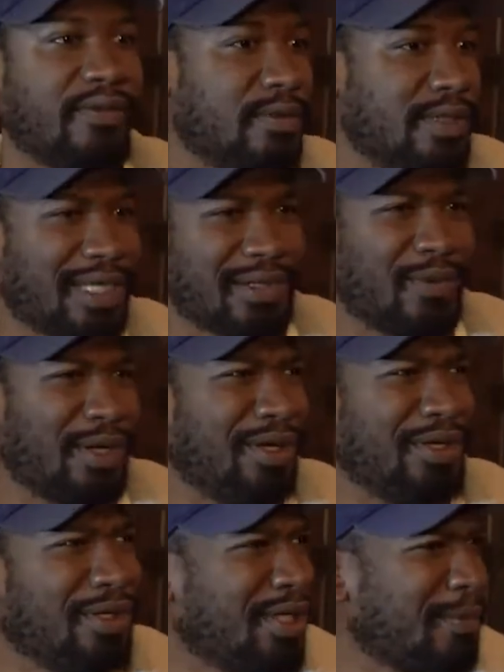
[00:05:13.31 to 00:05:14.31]
Everyone was like,
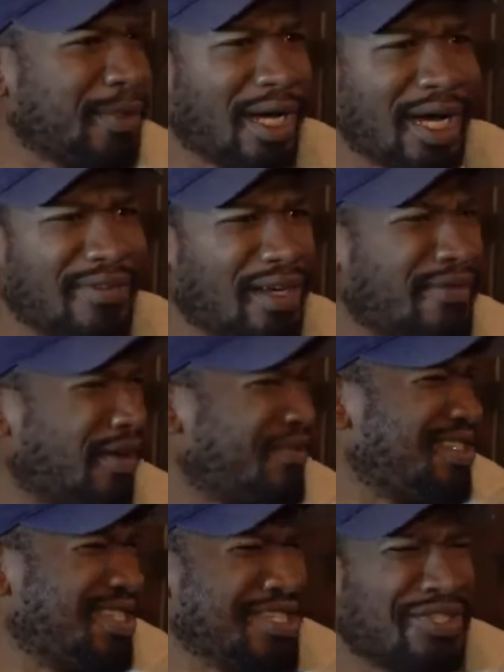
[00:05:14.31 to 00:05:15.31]
"Where are you going to be off of?
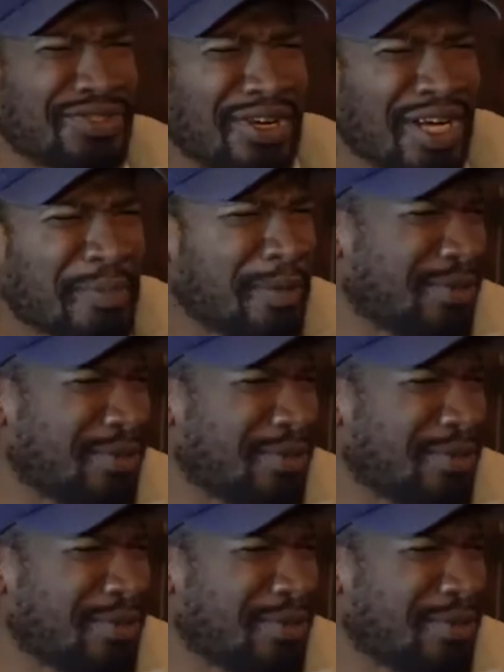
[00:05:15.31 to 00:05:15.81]
Off Sistrunk?